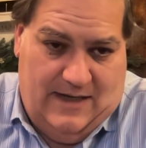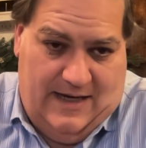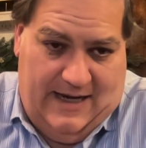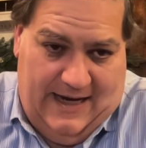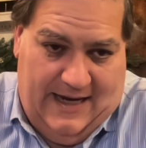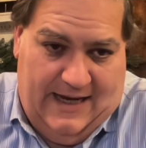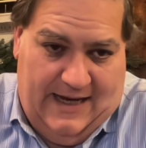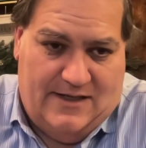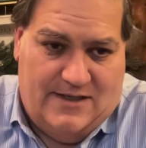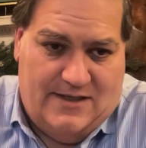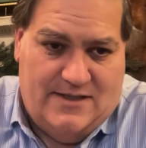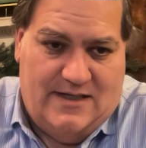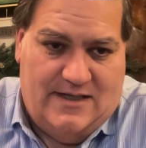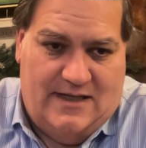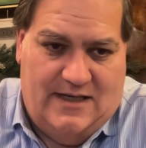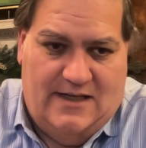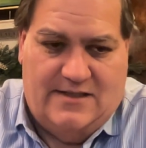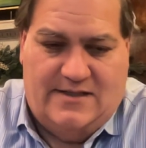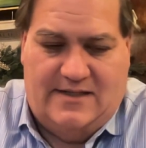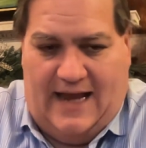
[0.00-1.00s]
end
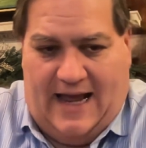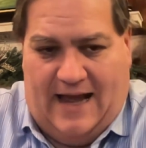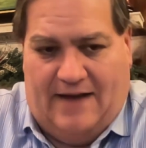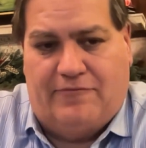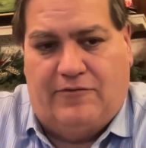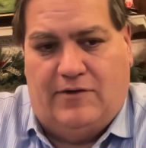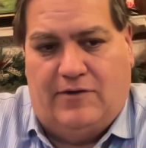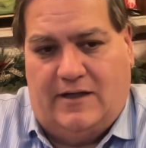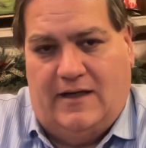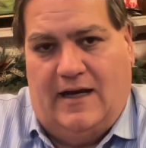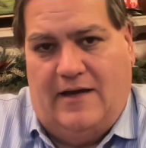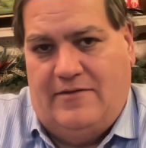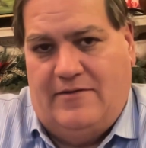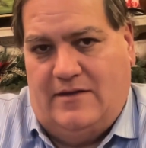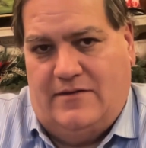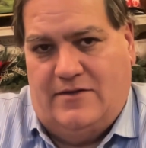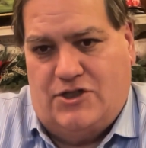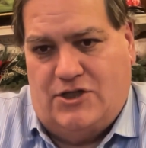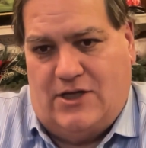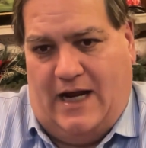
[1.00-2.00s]
is in Africa. I
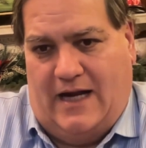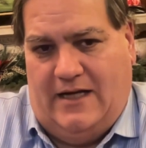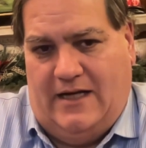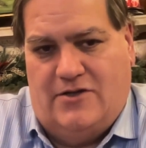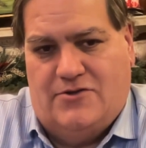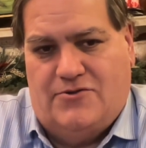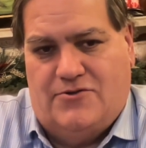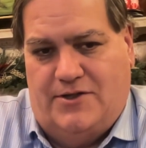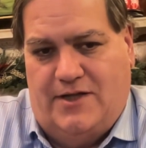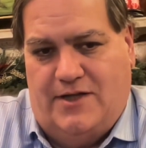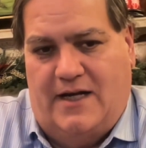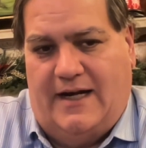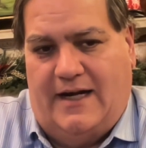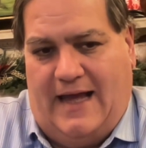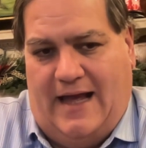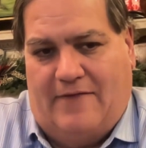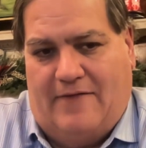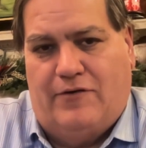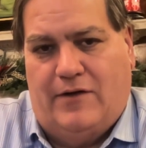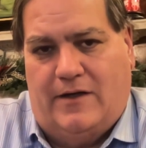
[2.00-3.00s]
think the Chinese are done in
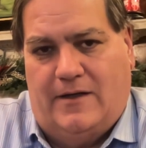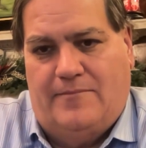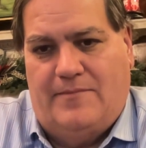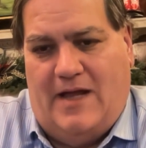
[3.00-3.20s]
Africa.